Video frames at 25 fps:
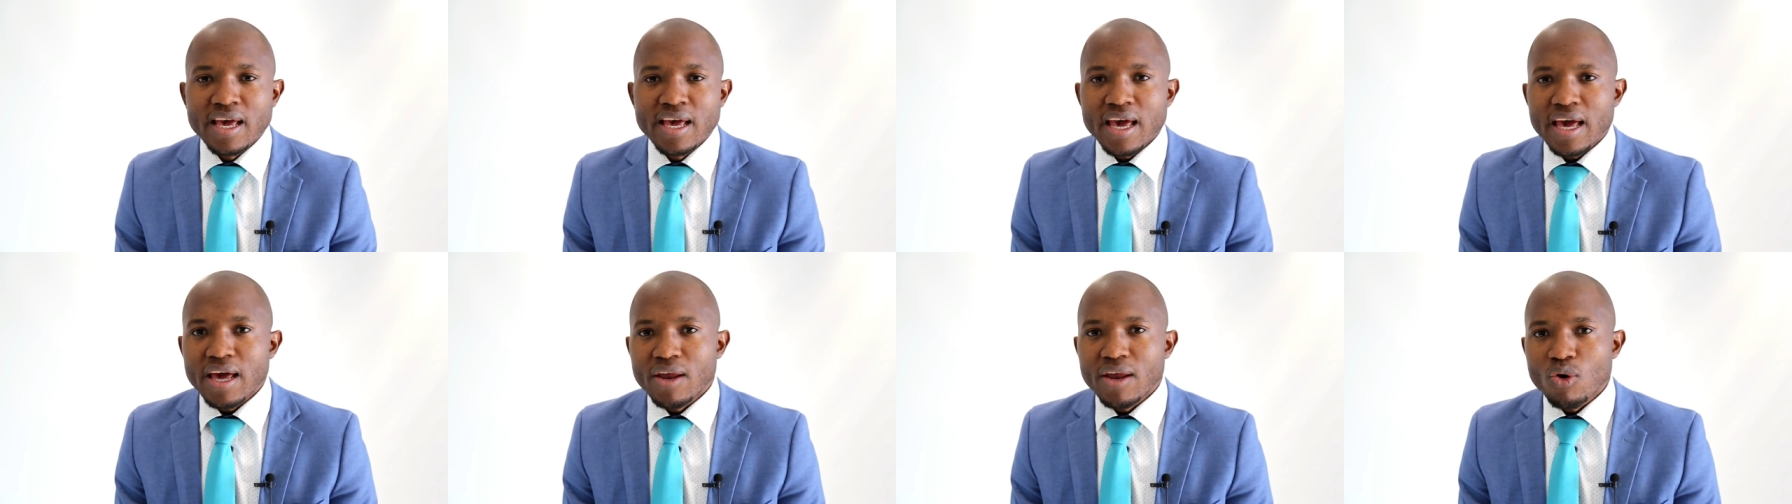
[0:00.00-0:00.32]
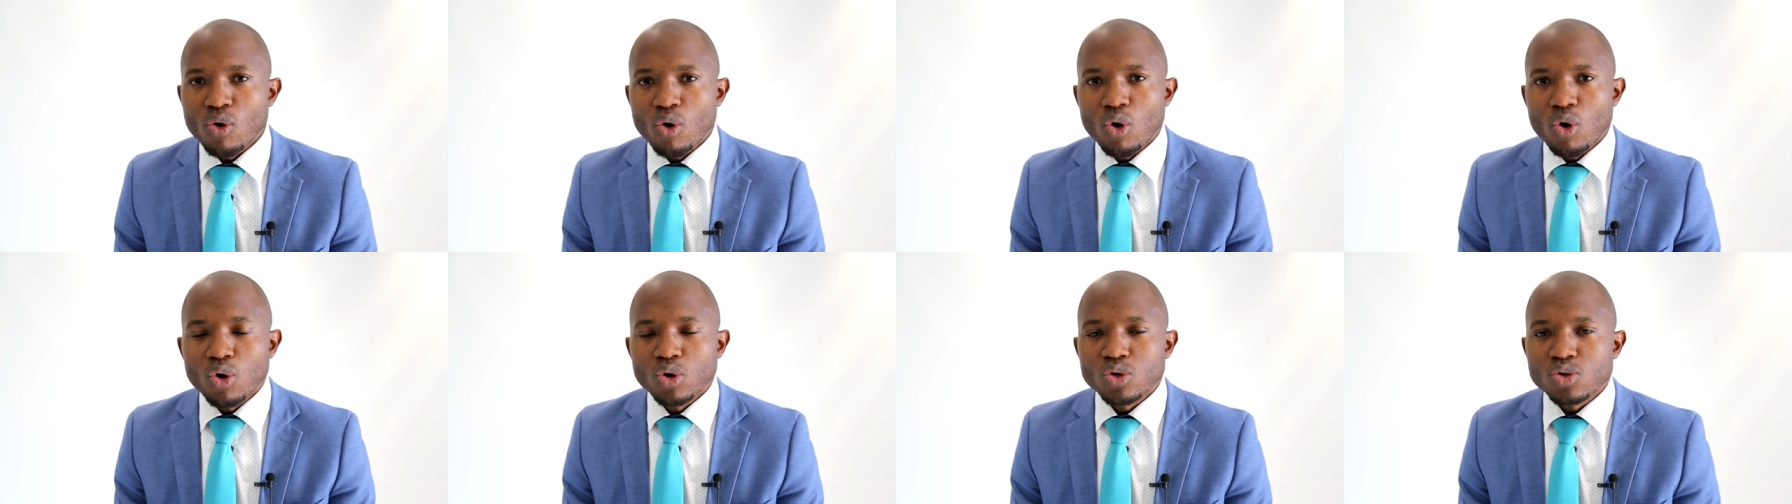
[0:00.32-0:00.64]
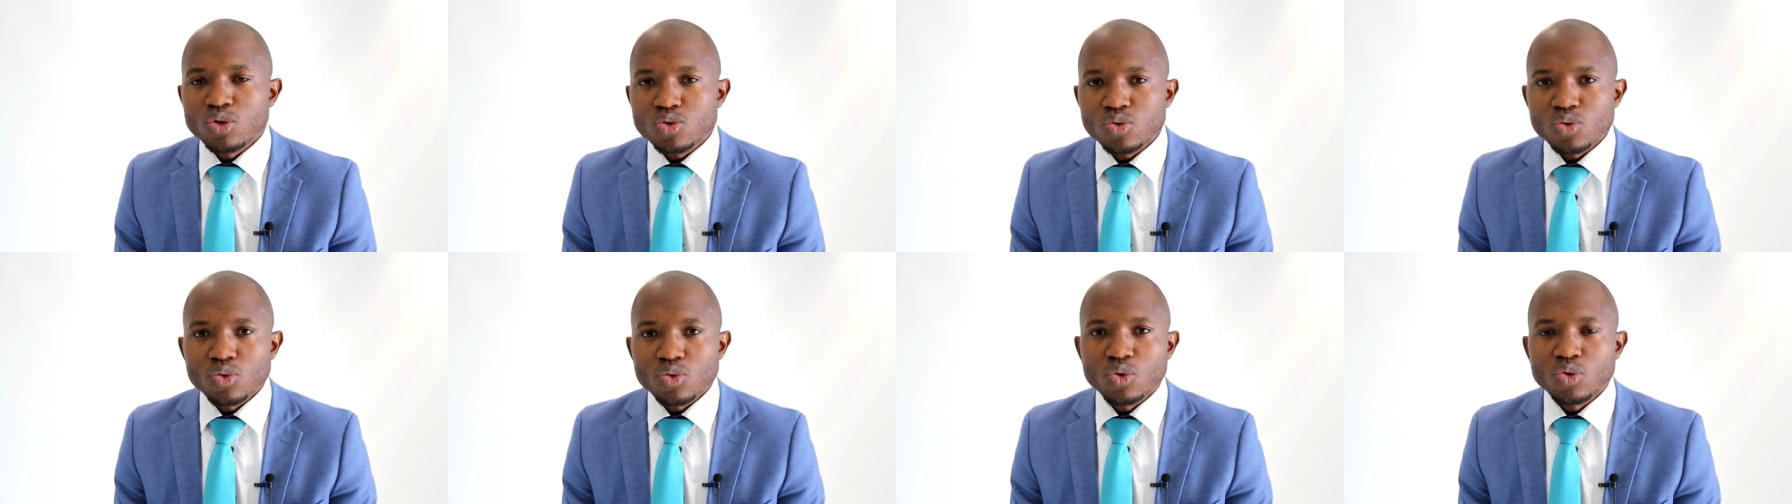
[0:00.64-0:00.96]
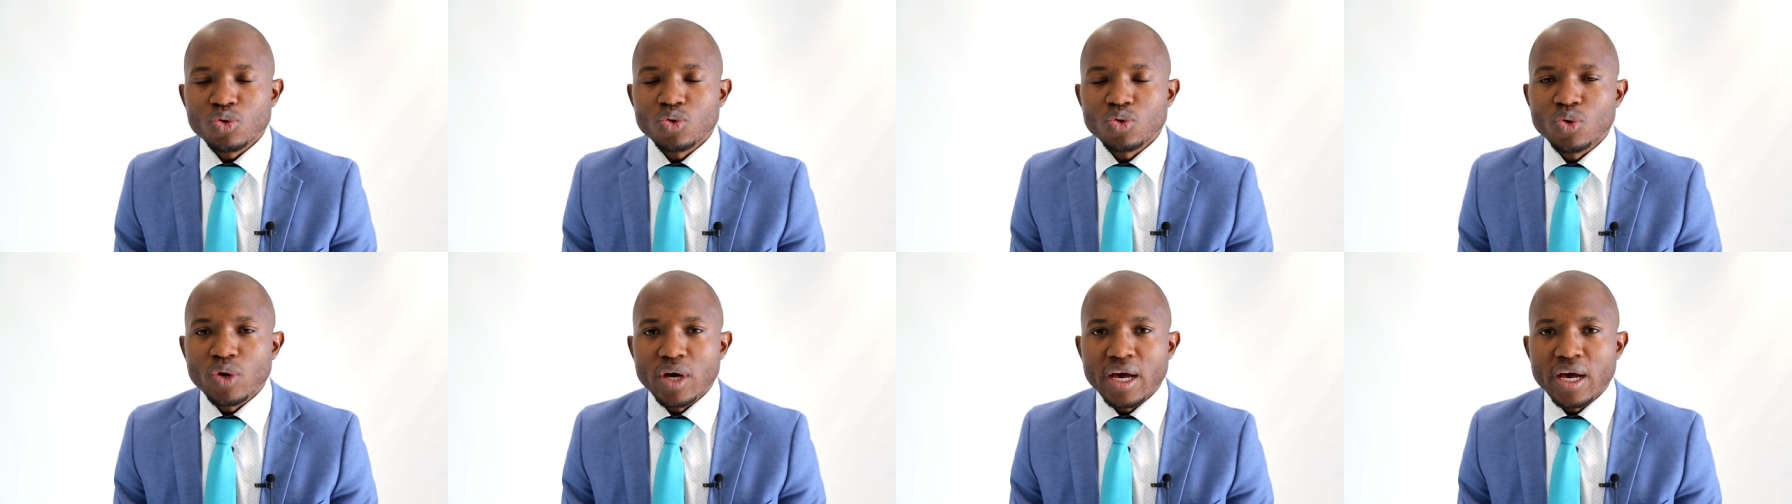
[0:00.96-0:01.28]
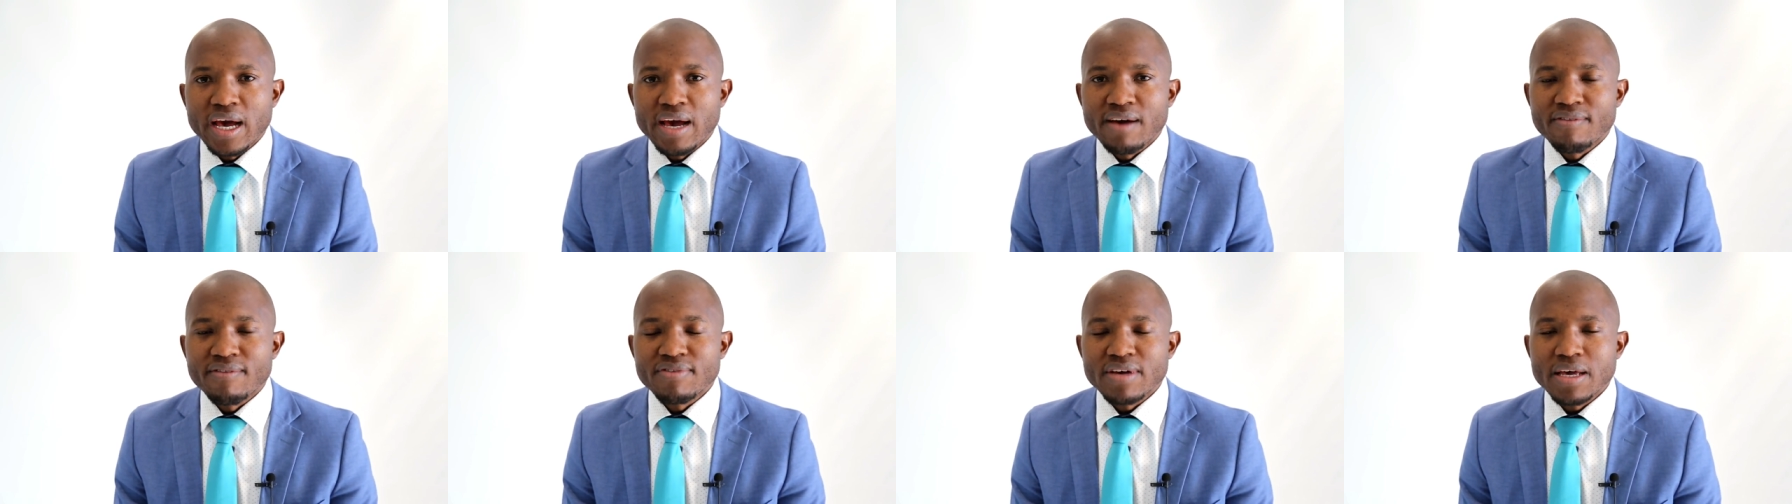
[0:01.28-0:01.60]
and also you
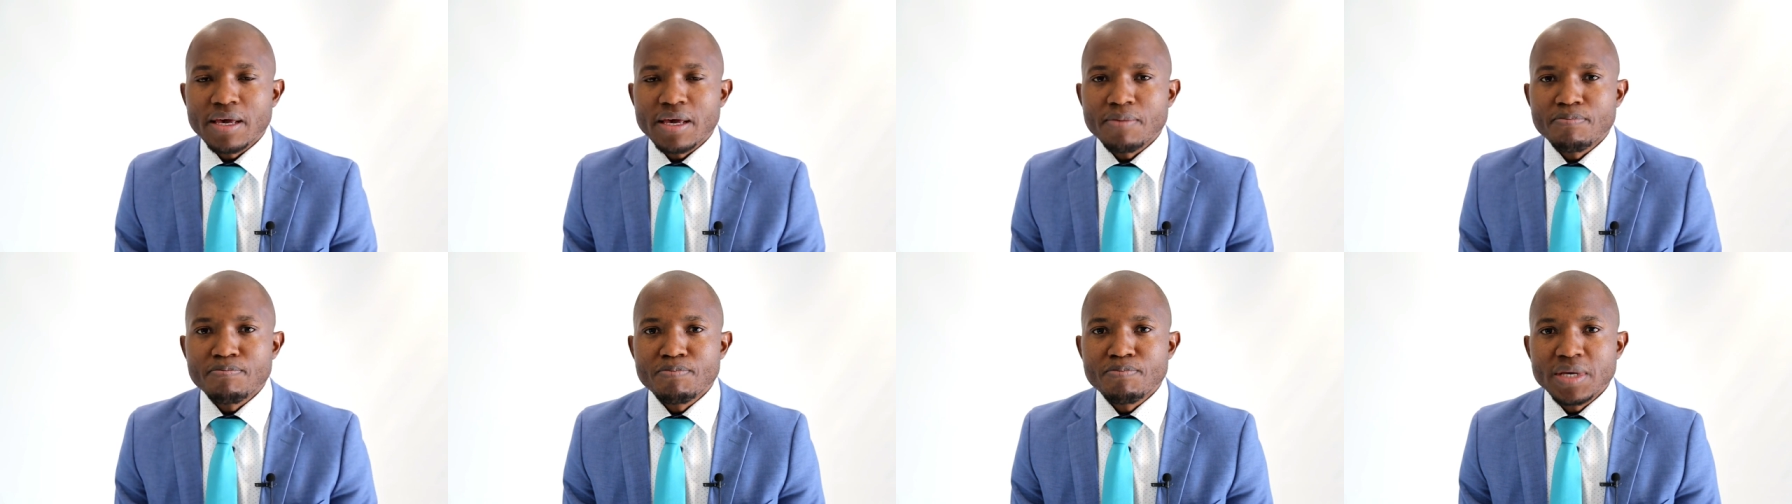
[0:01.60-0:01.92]
have a